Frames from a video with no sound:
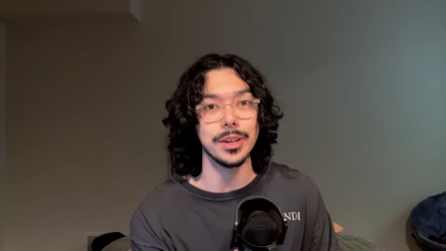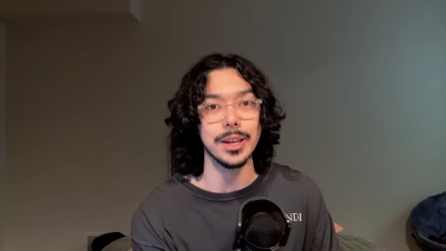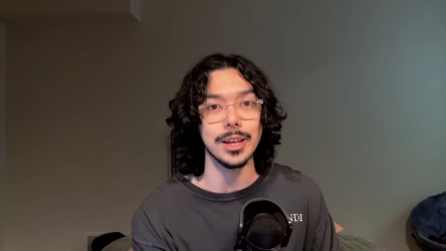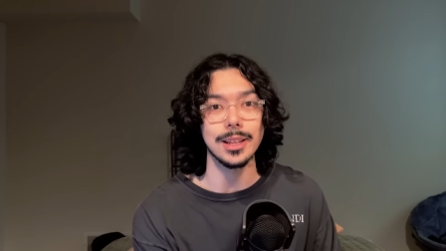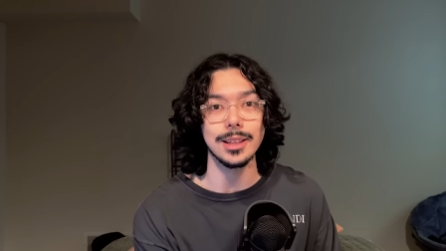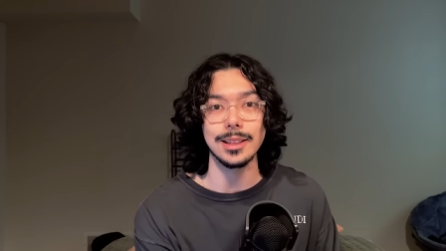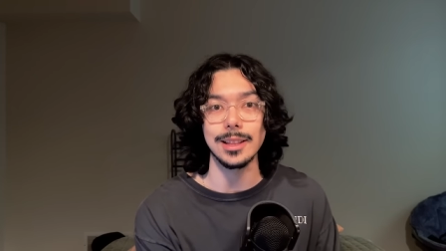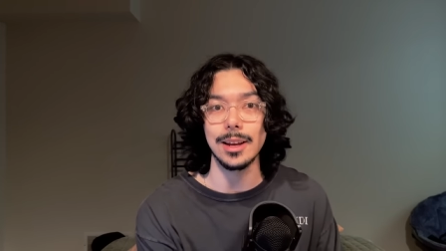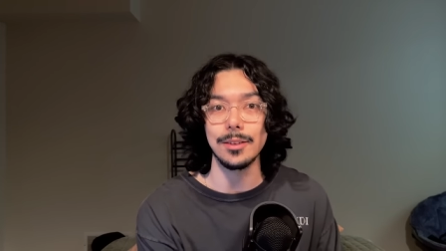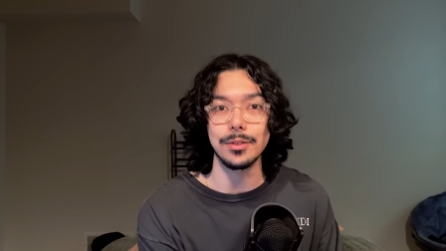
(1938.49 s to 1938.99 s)

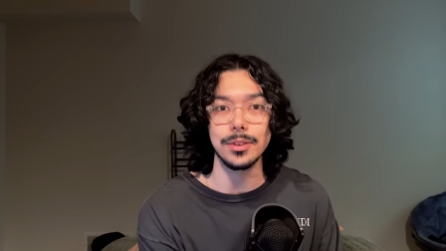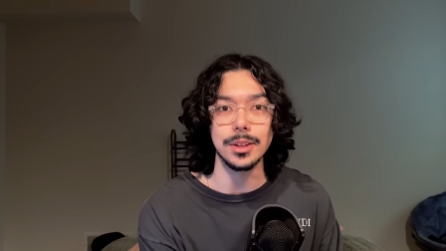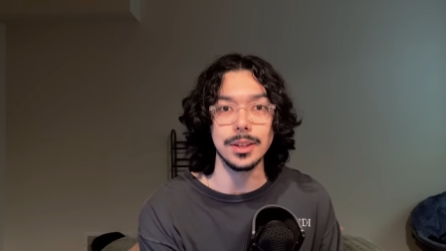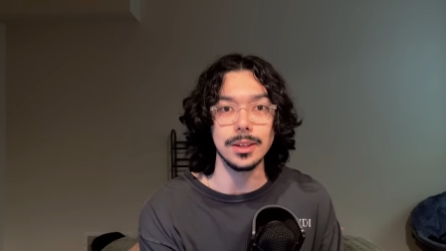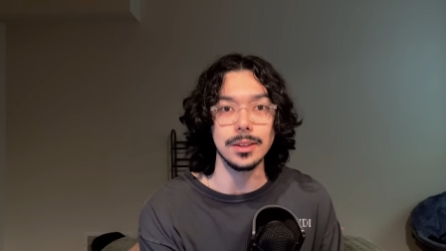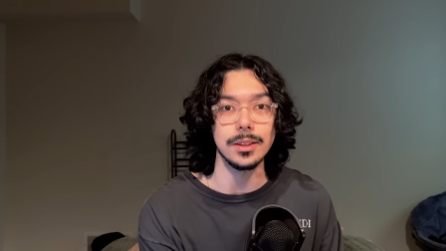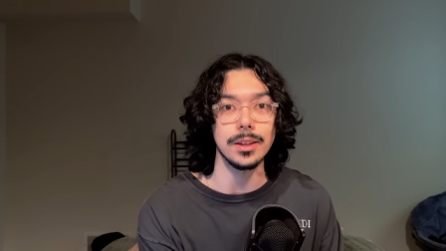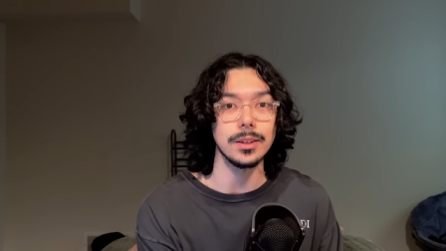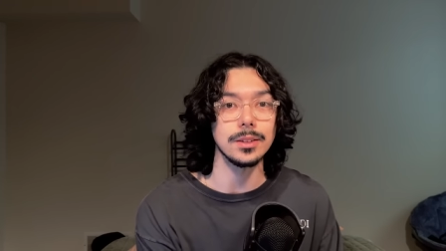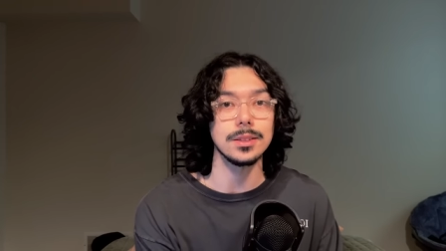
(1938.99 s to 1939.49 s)
and lefty
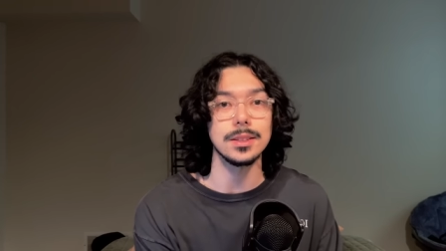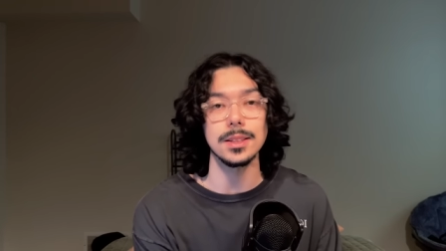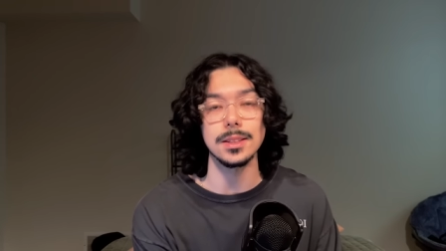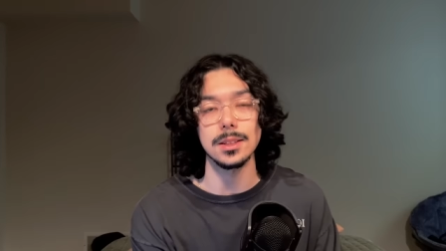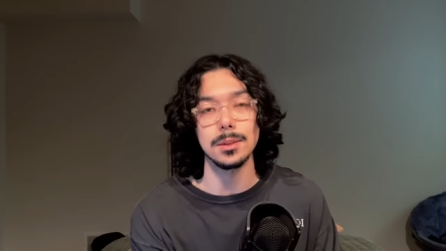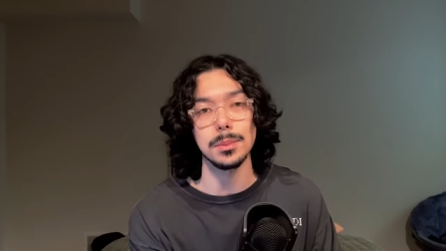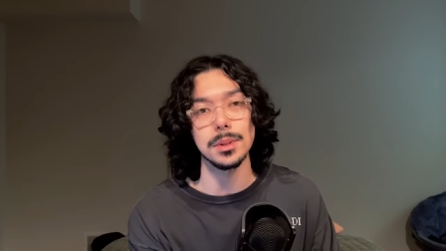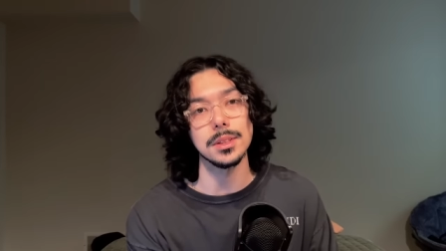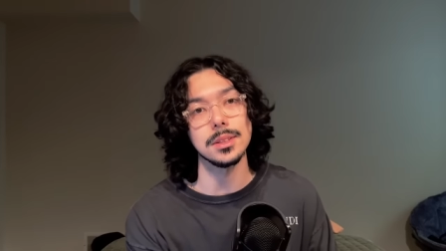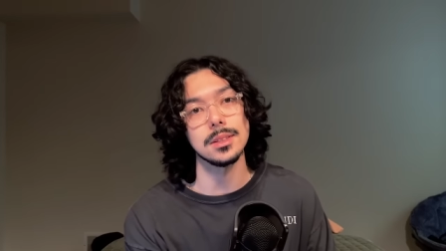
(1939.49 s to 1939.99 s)
in their
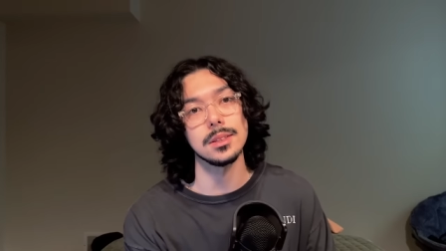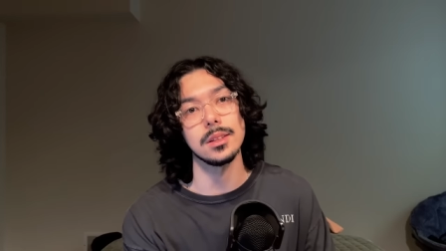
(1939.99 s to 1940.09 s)
sentiments,